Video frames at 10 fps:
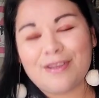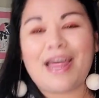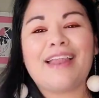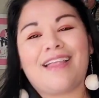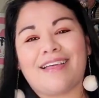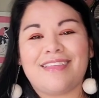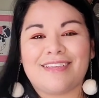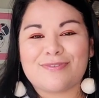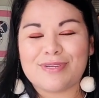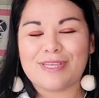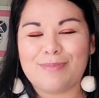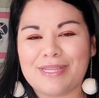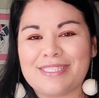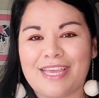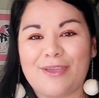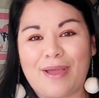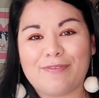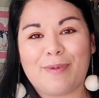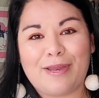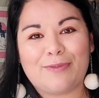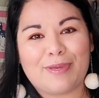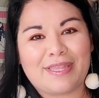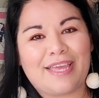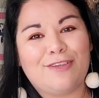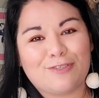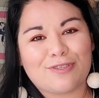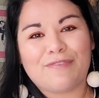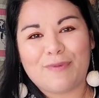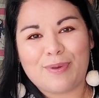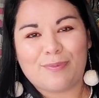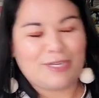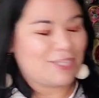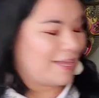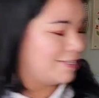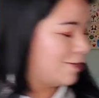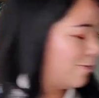Not a lot of things really, but it's like you have to buy another big thing usually if you want to reach that.